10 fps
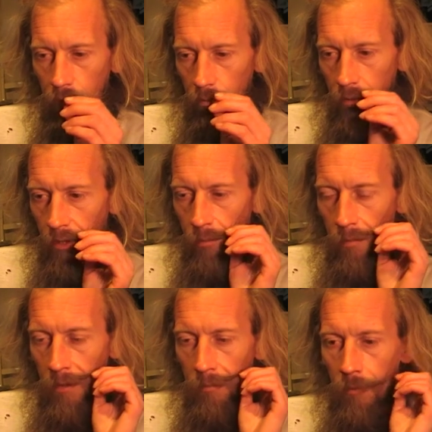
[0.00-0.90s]
with his
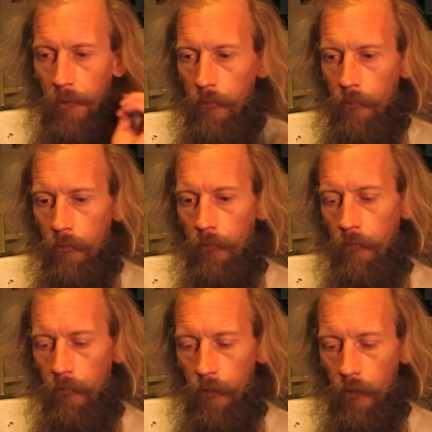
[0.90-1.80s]
mum
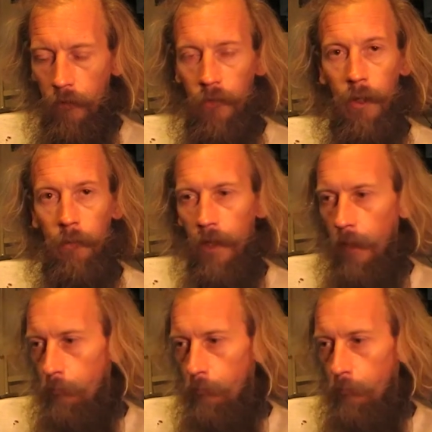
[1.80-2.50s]
and stepdad